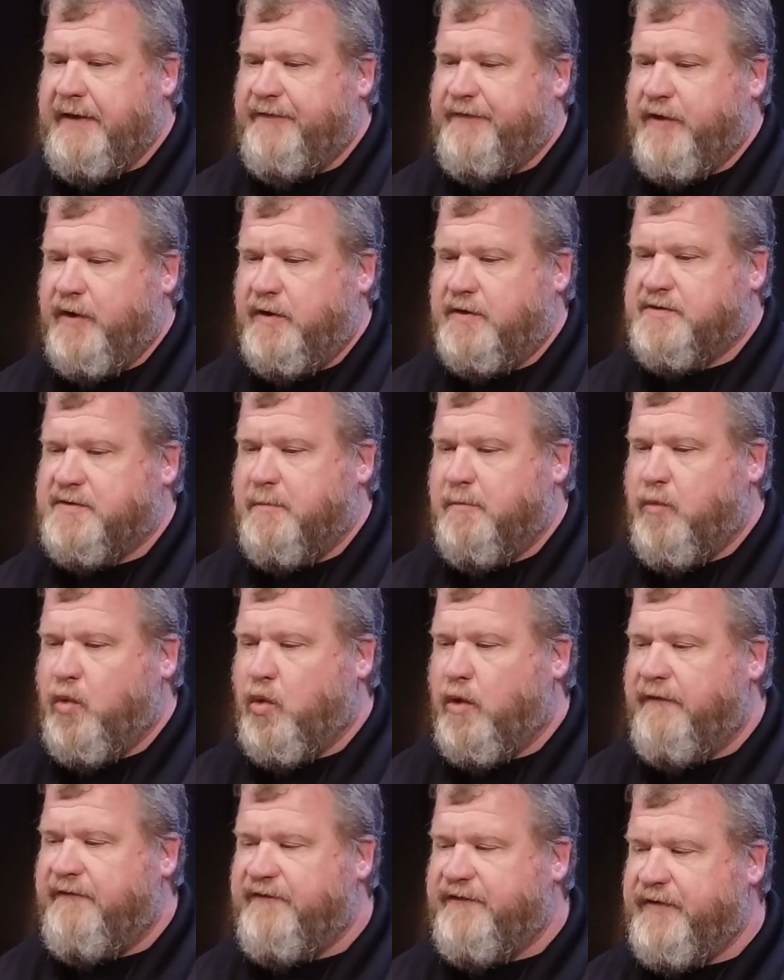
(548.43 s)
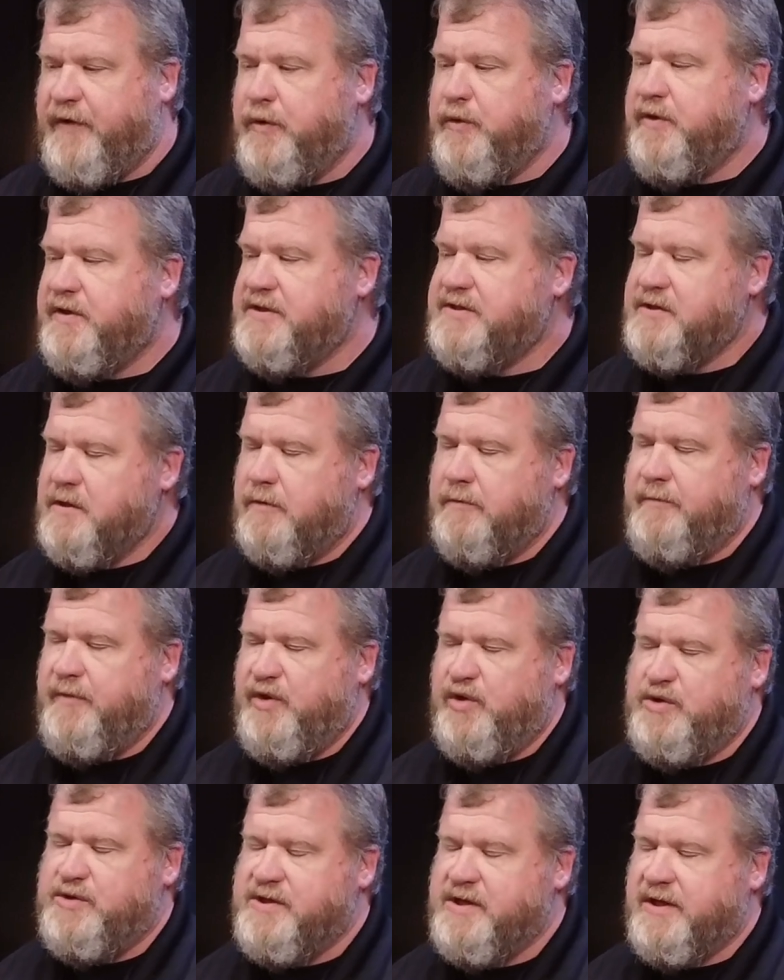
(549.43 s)
there's more focus on
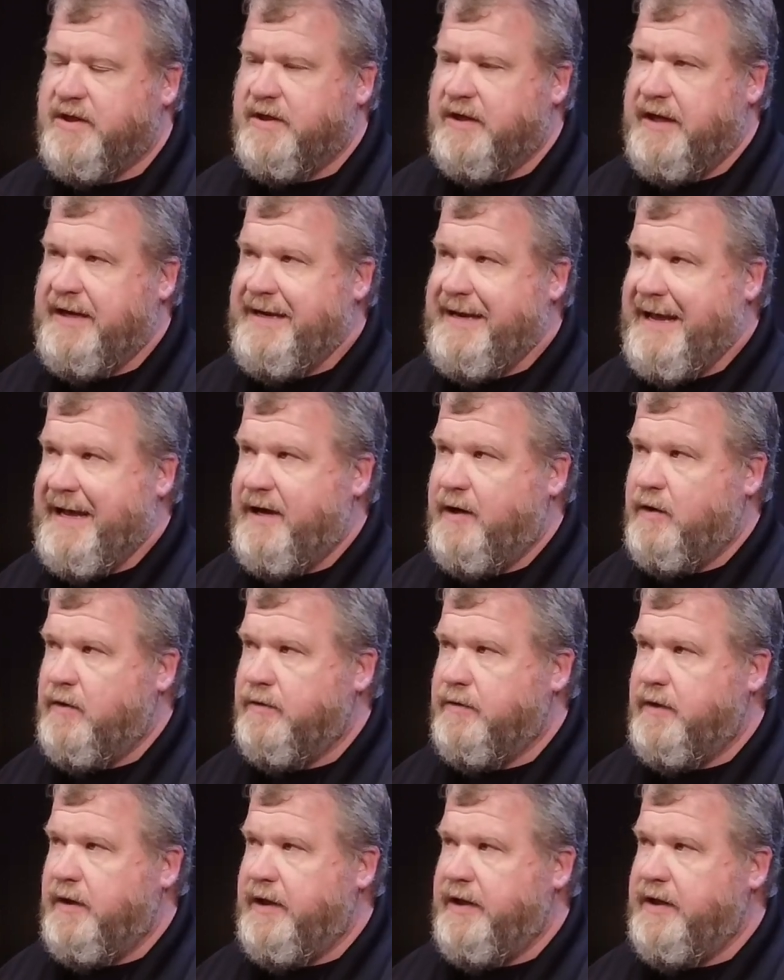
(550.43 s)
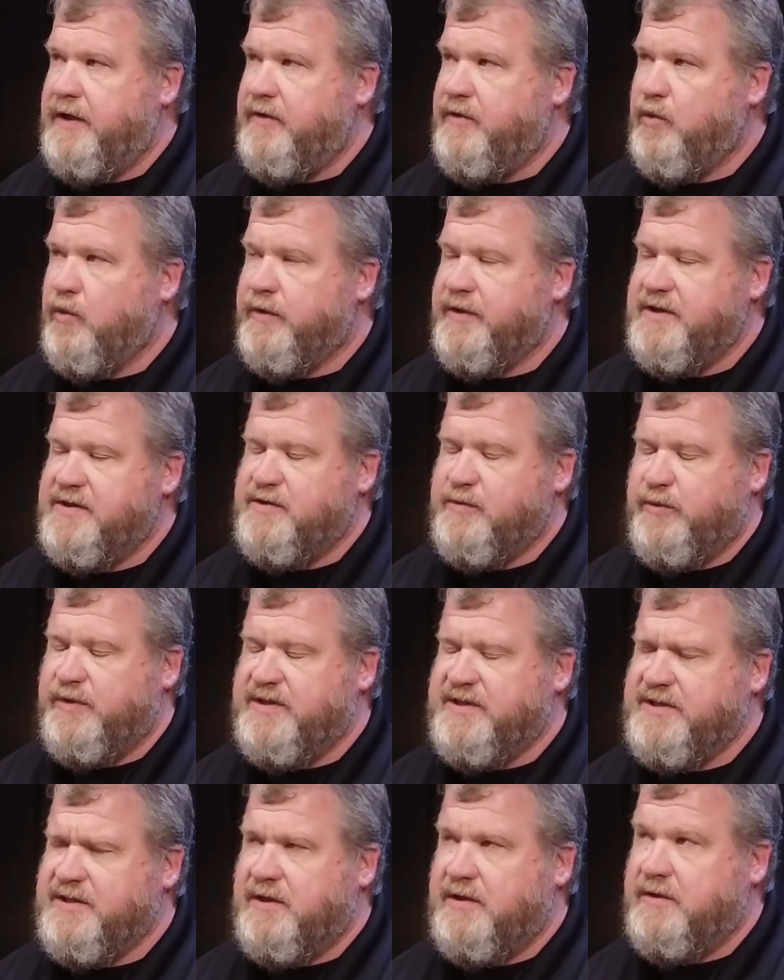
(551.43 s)
music now in Northeast
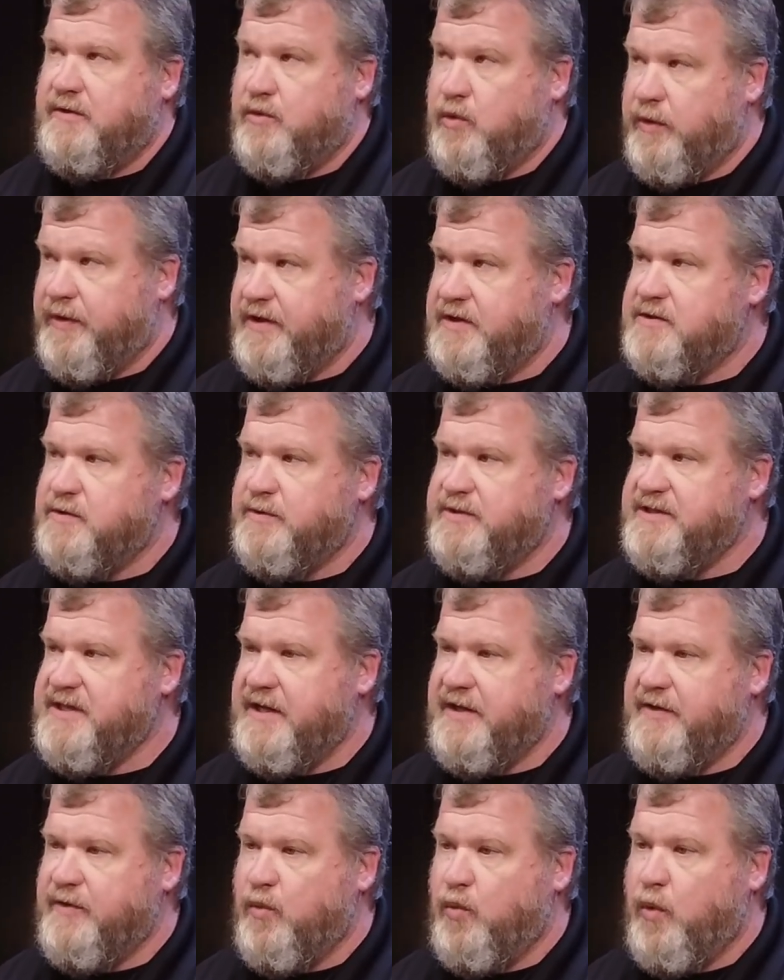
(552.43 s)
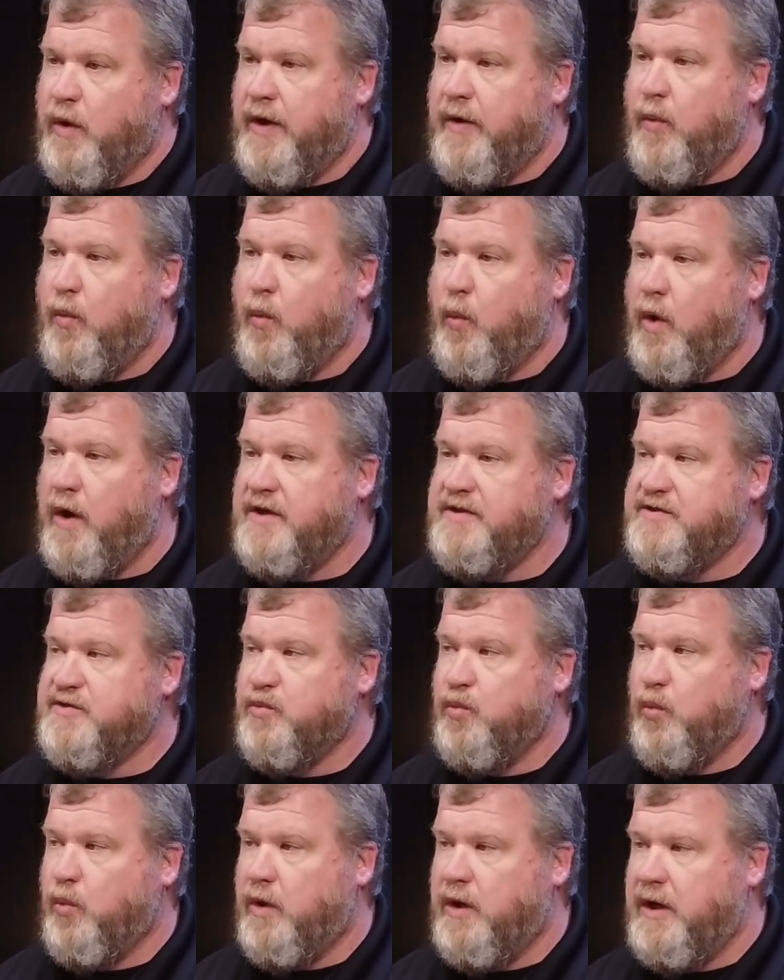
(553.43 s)
Louisiana than what once
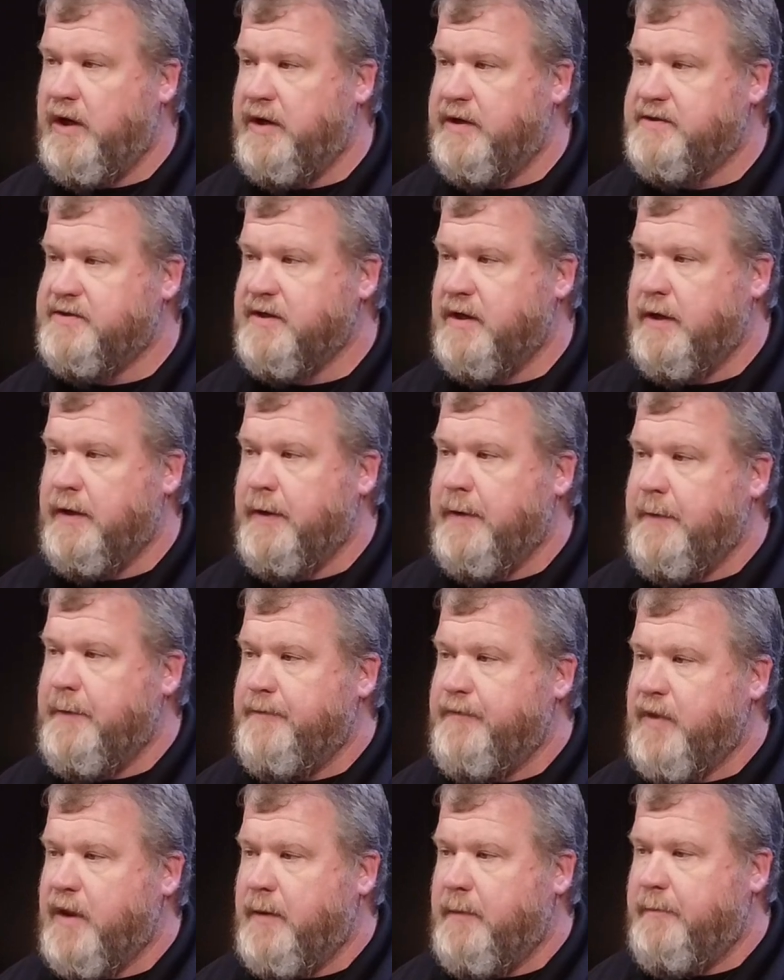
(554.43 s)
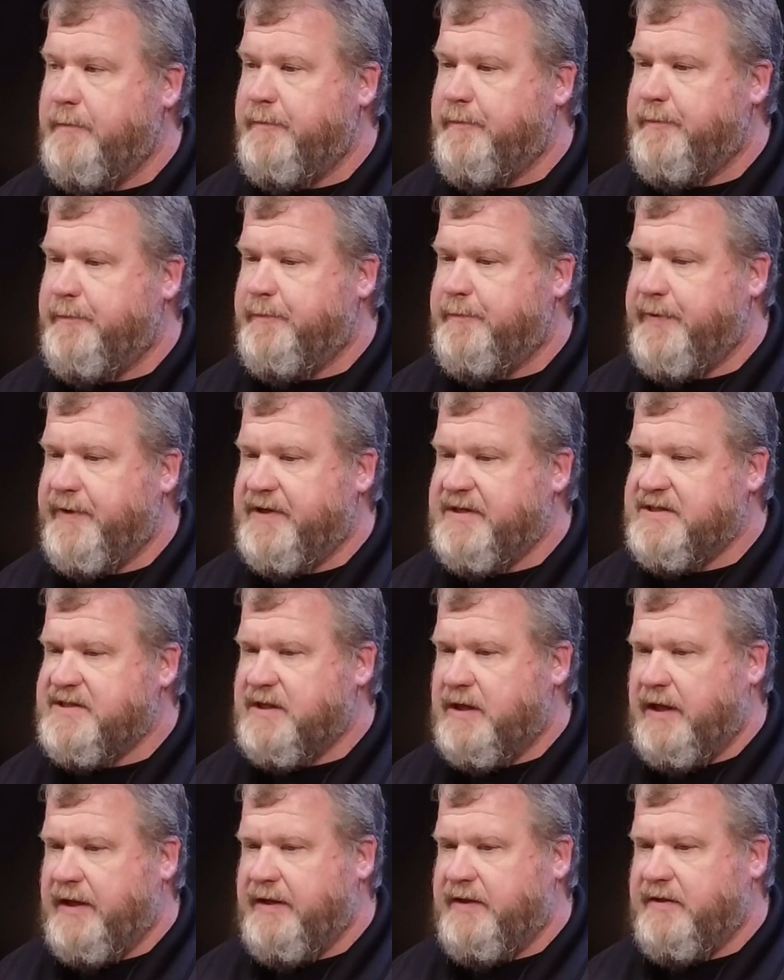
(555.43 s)
was, but
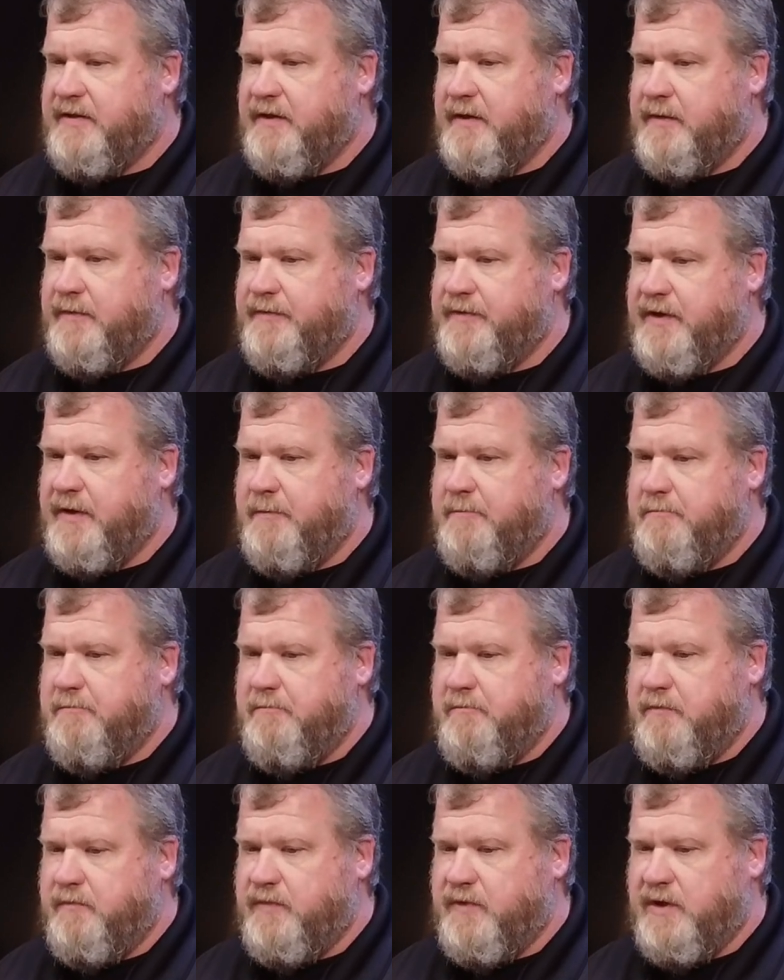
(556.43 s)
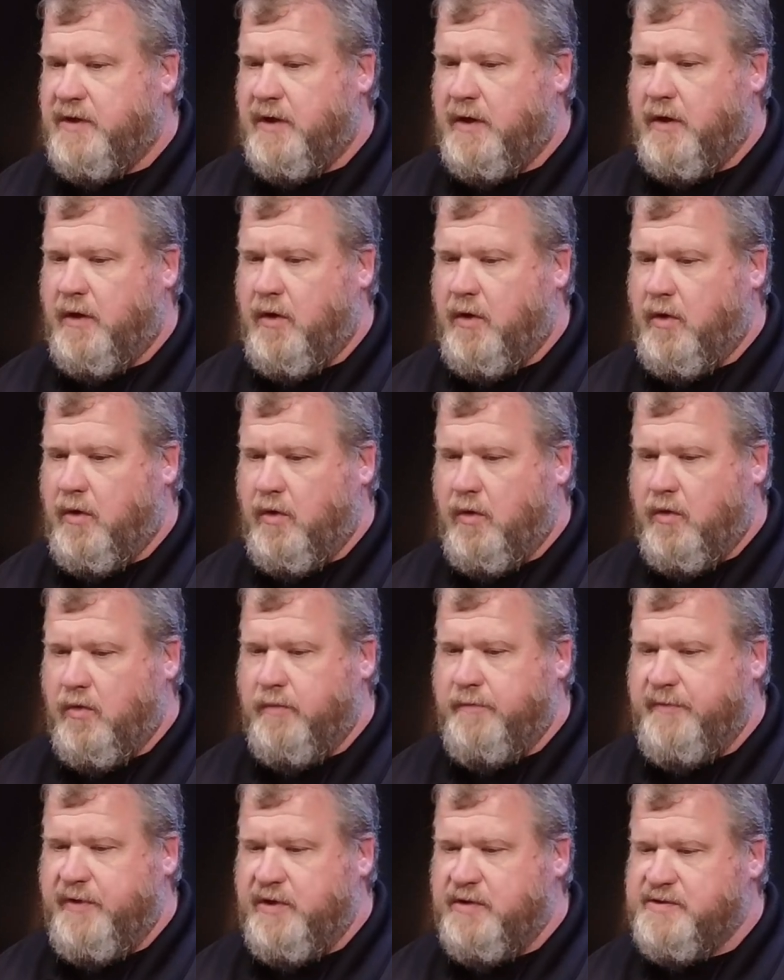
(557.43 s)
it's like the
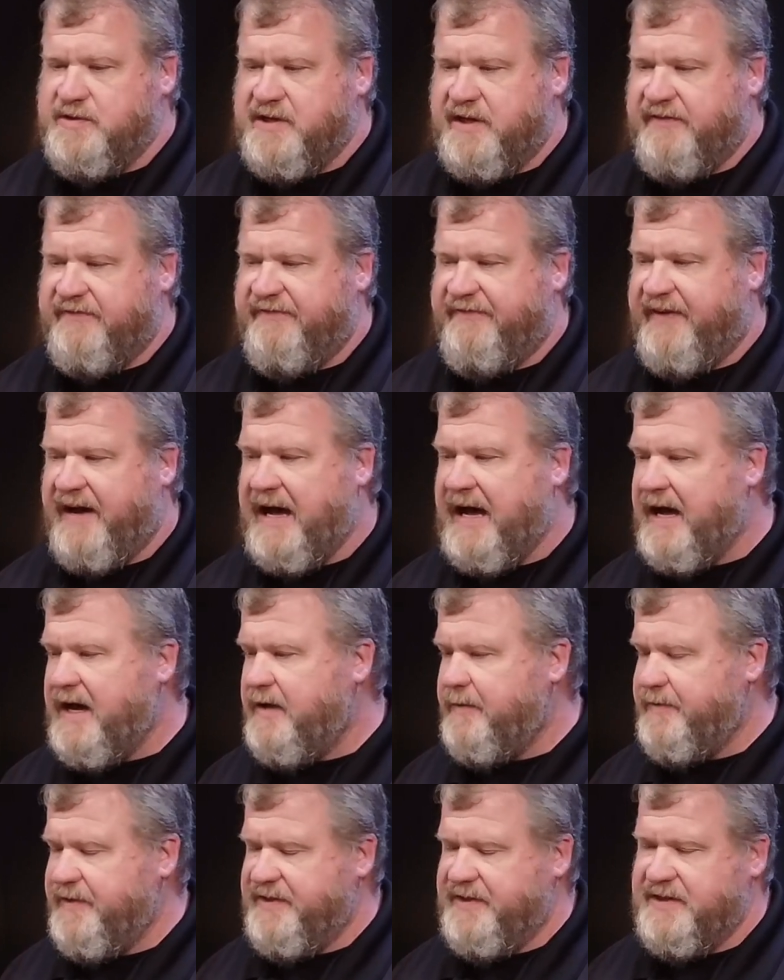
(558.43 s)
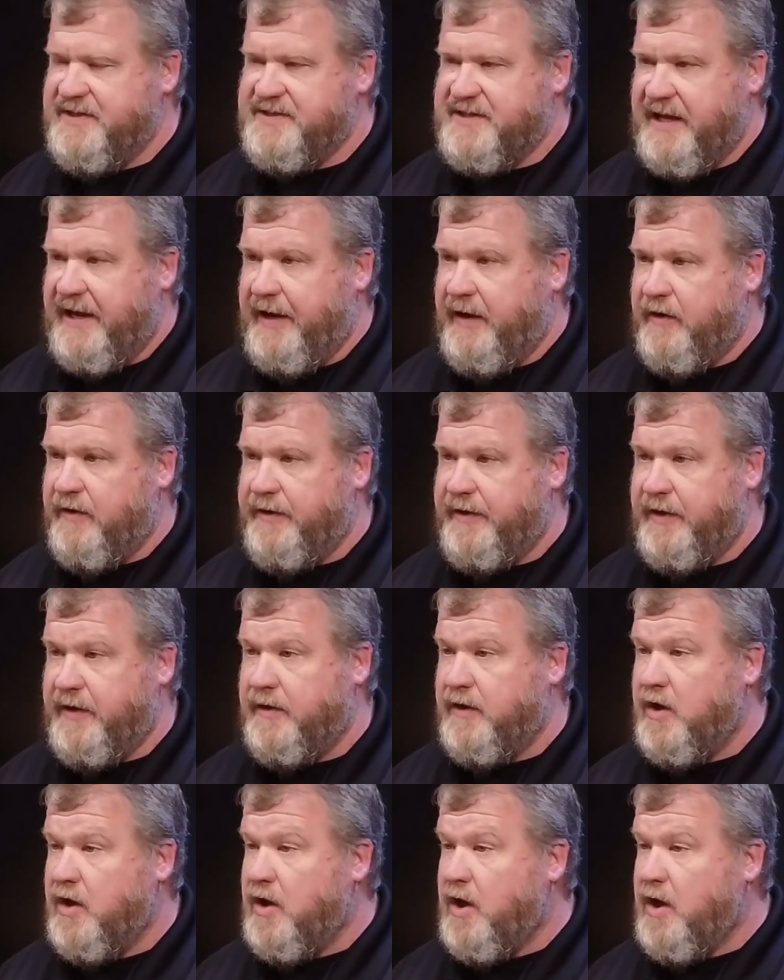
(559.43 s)
whole music vibe in this area,